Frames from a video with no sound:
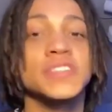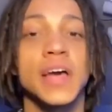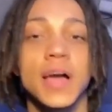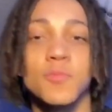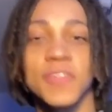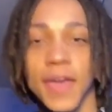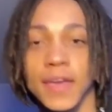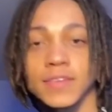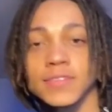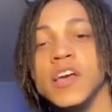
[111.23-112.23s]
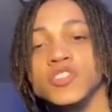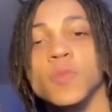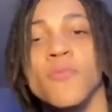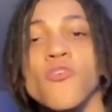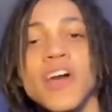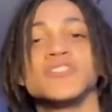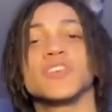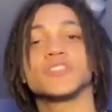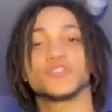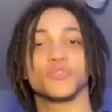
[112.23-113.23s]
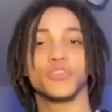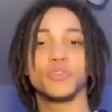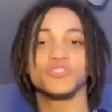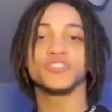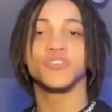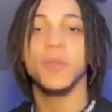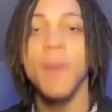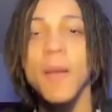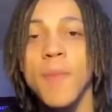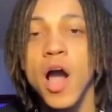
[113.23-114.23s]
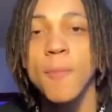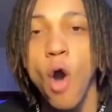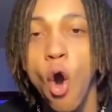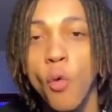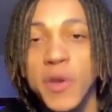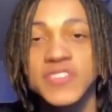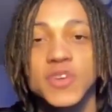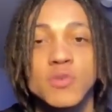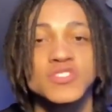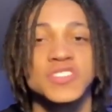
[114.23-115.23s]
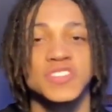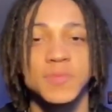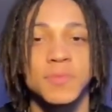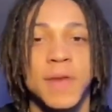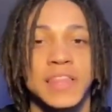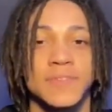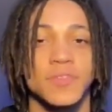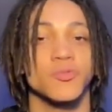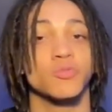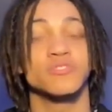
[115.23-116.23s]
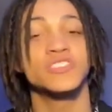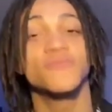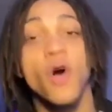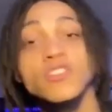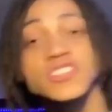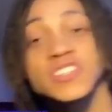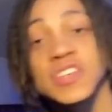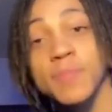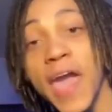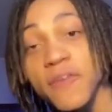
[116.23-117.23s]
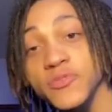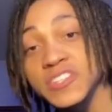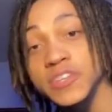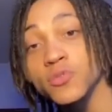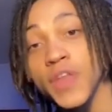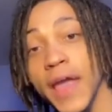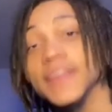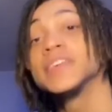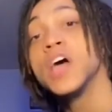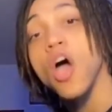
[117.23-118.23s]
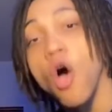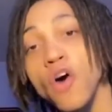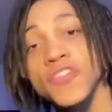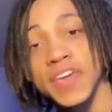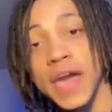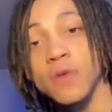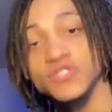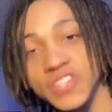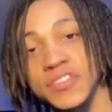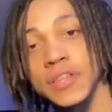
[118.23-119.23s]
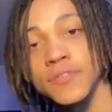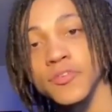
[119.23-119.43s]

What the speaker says: time with X. So before I start this story, you should know that my mom always goes to sleep in my living room. She falls asleep every single night on the couch in the